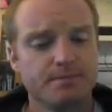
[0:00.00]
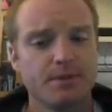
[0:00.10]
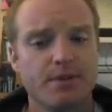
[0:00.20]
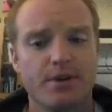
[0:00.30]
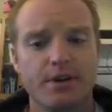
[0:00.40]

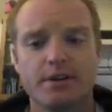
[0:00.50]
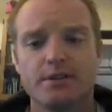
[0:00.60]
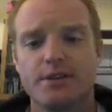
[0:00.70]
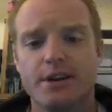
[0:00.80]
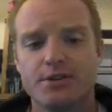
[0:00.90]
They're very
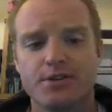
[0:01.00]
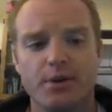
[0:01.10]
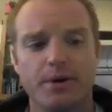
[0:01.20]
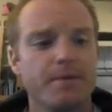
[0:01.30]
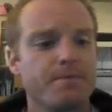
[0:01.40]
dangerous that
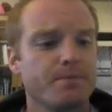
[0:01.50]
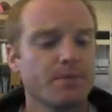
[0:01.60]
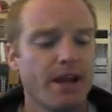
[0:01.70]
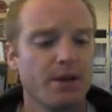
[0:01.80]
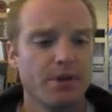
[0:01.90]
way.
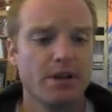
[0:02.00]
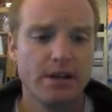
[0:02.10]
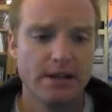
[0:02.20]
Can be.